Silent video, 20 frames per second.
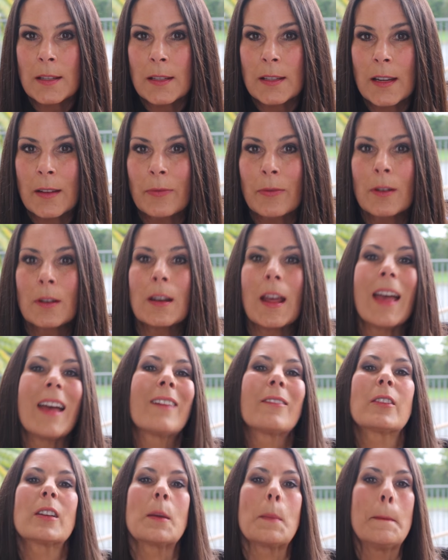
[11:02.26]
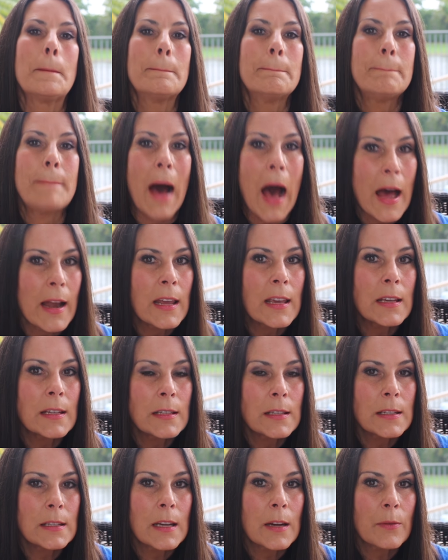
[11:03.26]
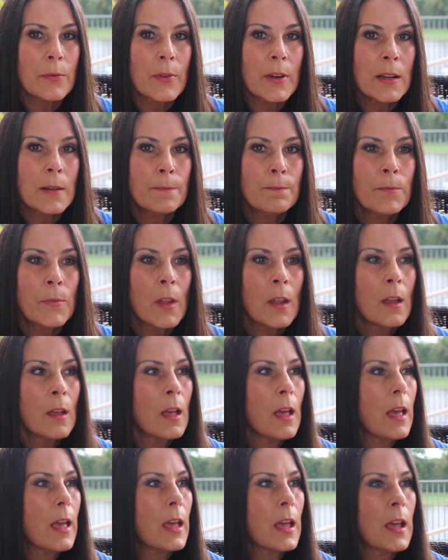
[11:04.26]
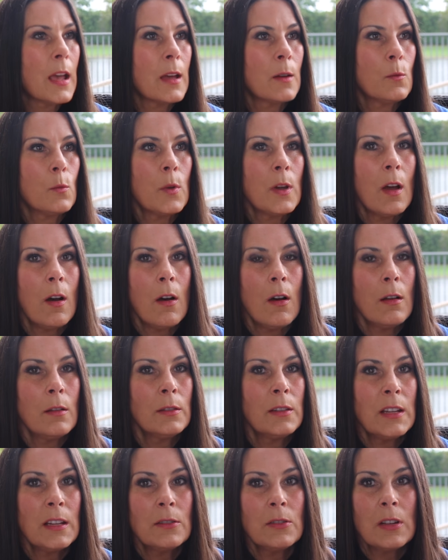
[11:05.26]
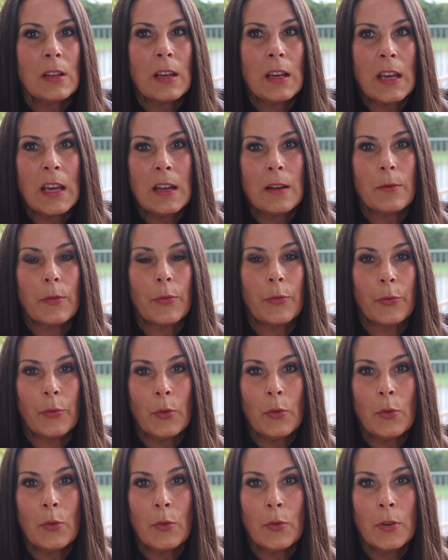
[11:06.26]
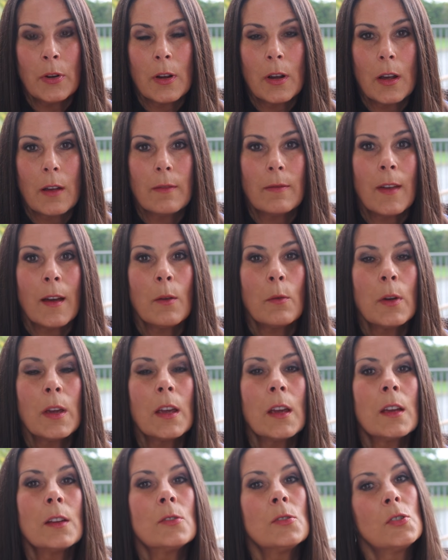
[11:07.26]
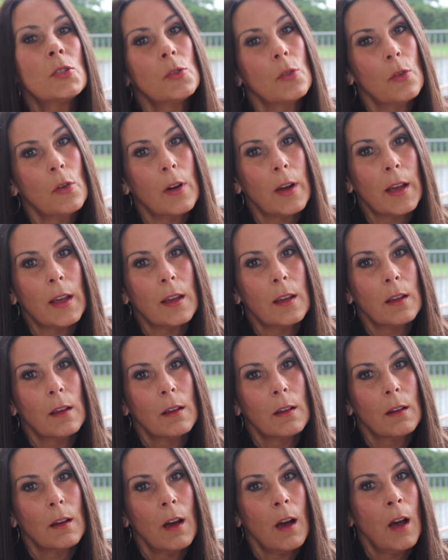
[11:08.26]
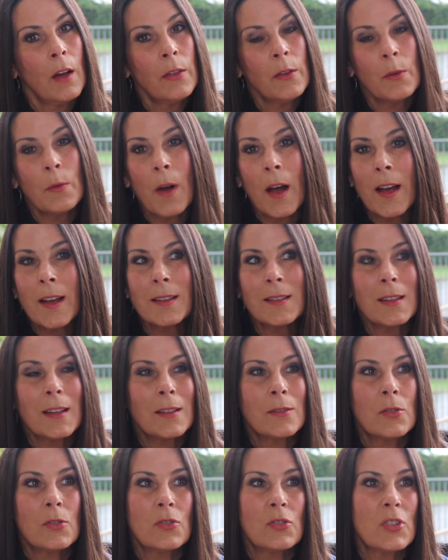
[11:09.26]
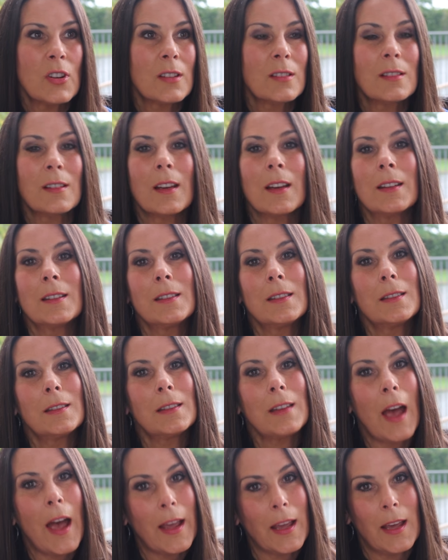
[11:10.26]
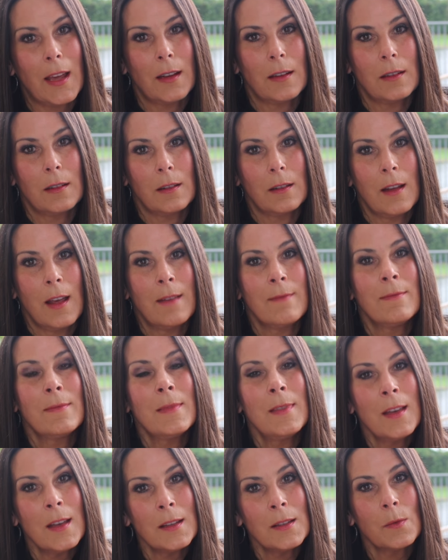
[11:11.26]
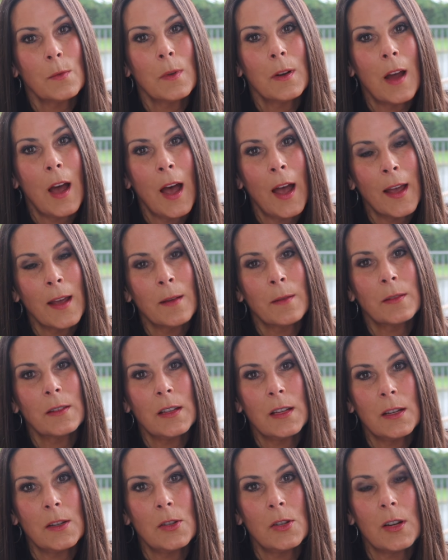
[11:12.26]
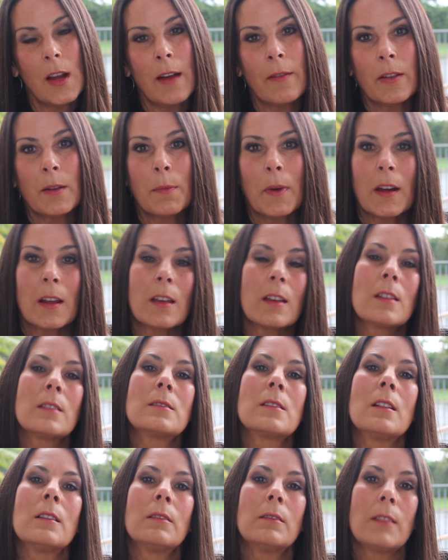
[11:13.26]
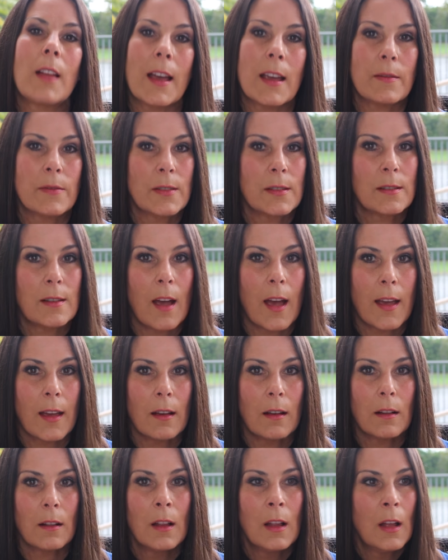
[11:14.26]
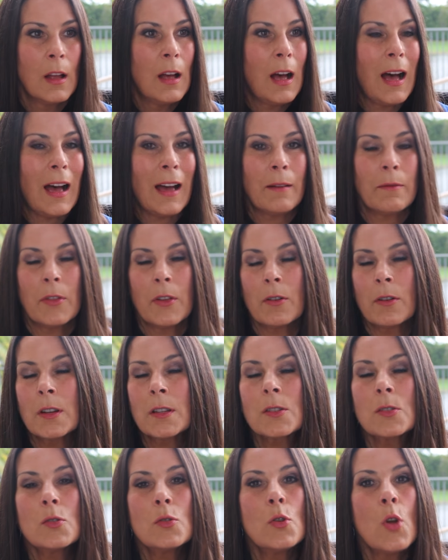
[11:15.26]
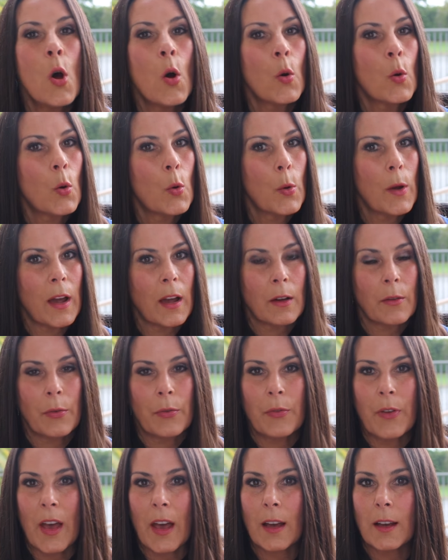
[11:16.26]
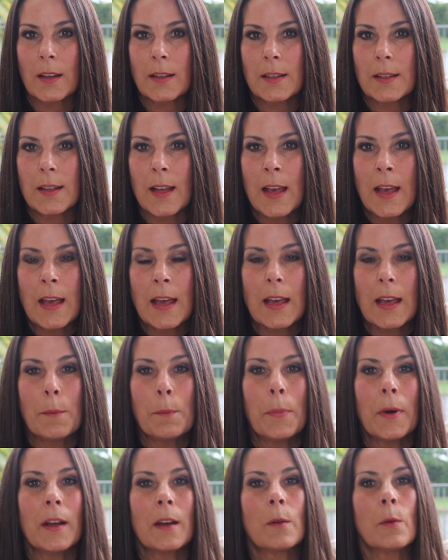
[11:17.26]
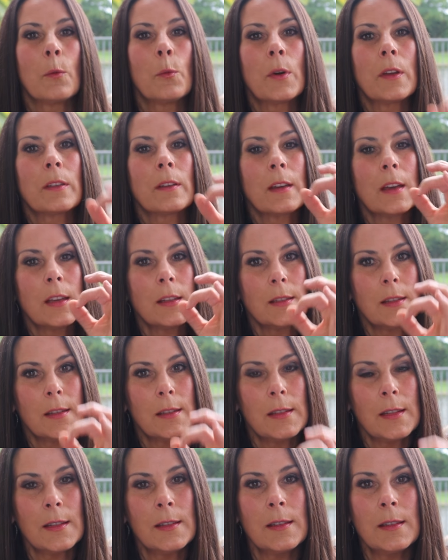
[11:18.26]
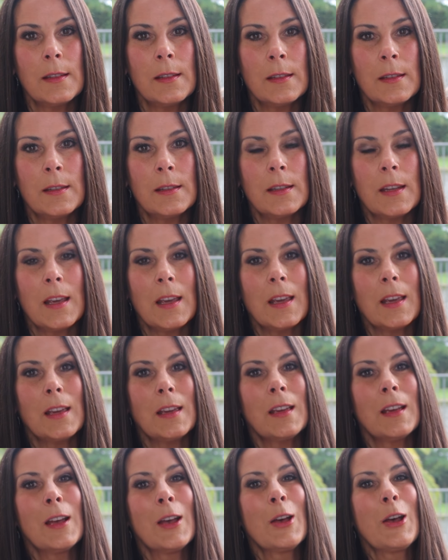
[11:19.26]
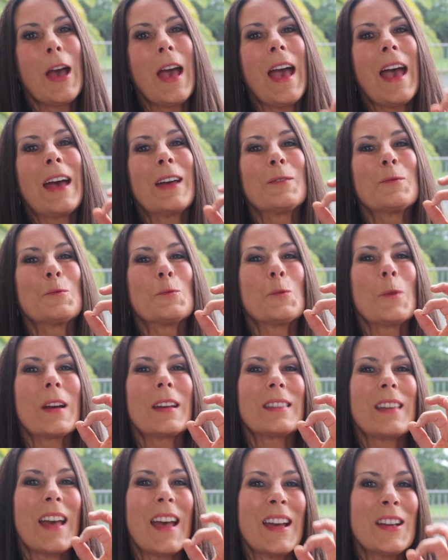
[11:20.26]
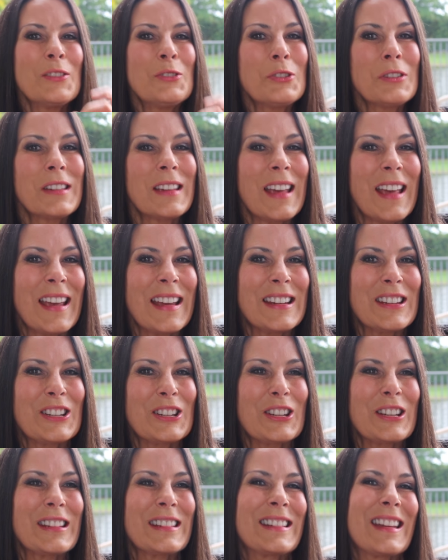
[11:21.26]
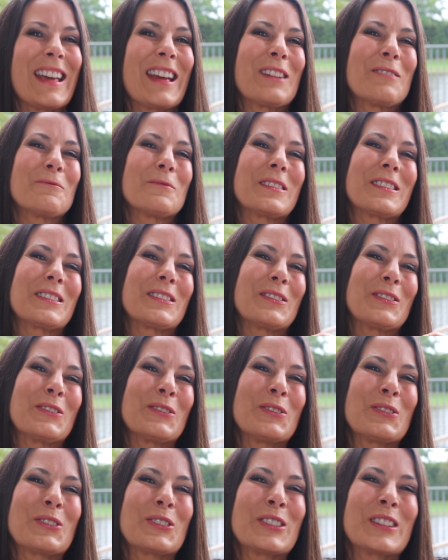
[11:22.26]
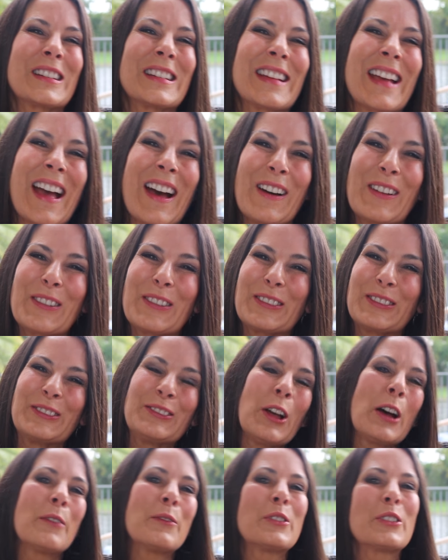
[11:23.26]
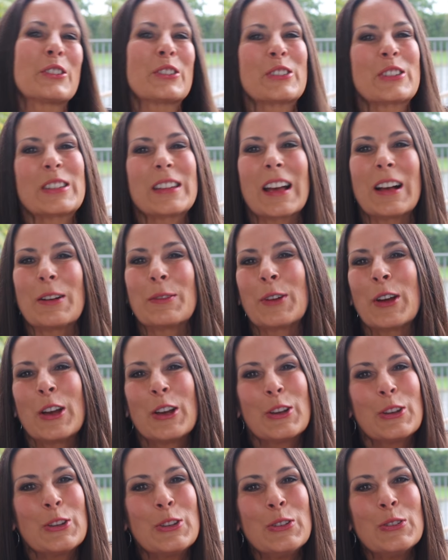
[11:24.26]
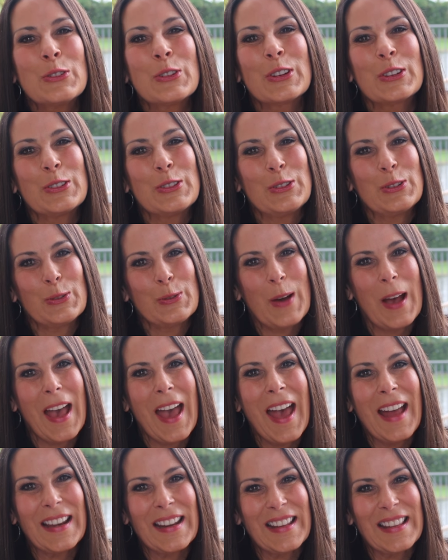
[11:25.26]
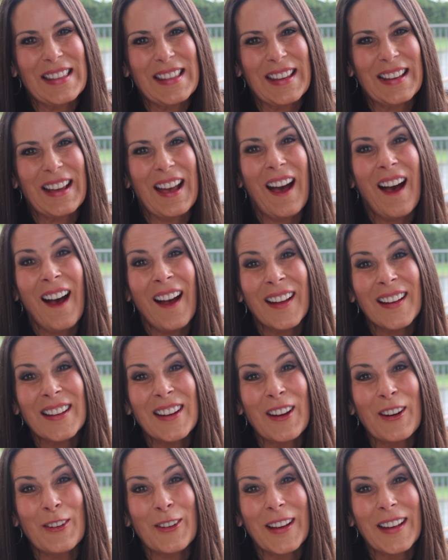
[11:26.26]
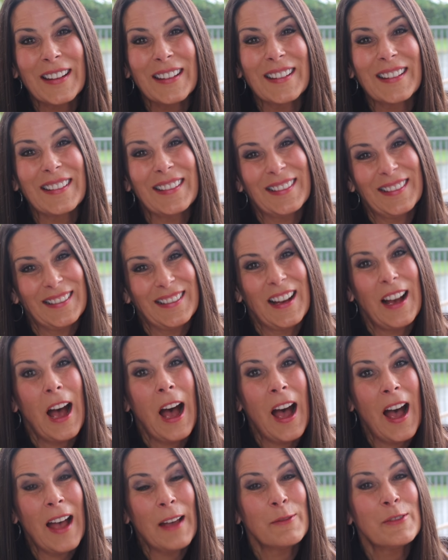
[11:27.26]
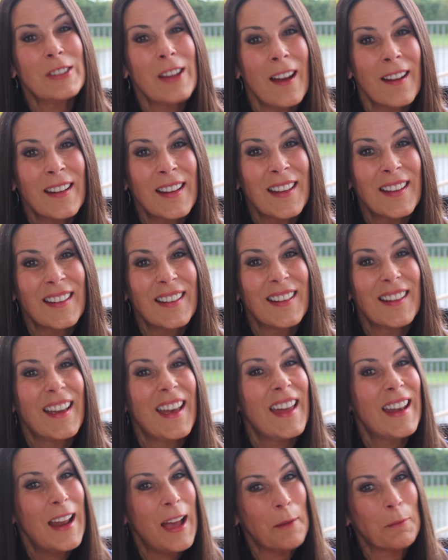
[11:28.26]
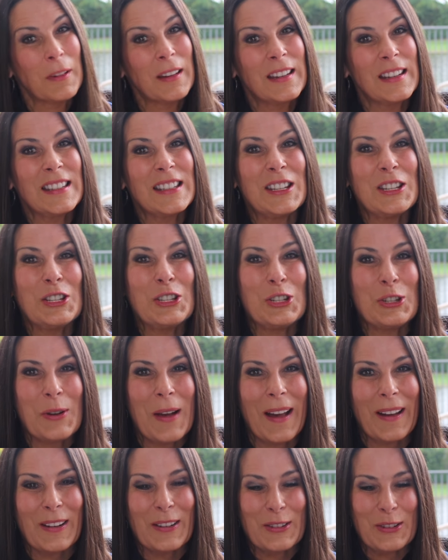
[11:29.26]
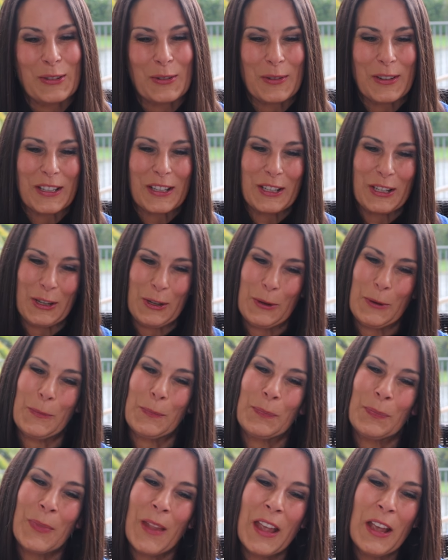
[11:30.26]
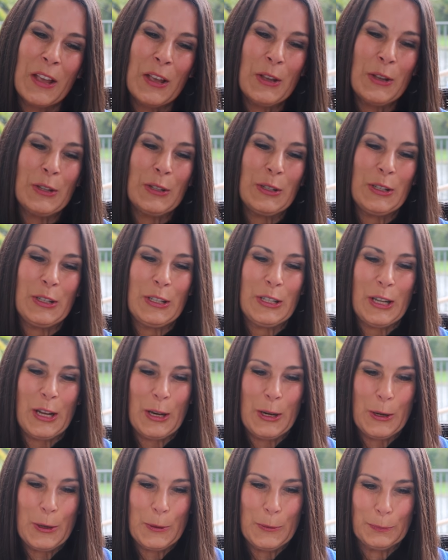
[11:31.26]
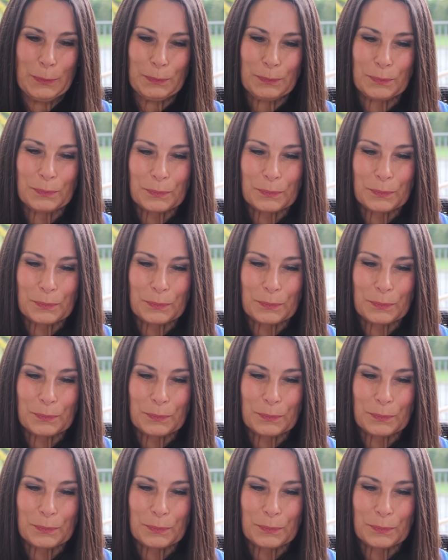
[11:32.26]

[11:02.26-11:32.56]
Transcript: is different. Every body is different. And we all need to eat food that we enjoy. Otherwise, it's just a diet. And this, what I teach everybody, is a lifestyle. Uh, there is no quick fix, but with consistency and with education and with learning how to love yourself, you can do anything. I know it, I've done it, and I'm gonna teach you how to do it too. So,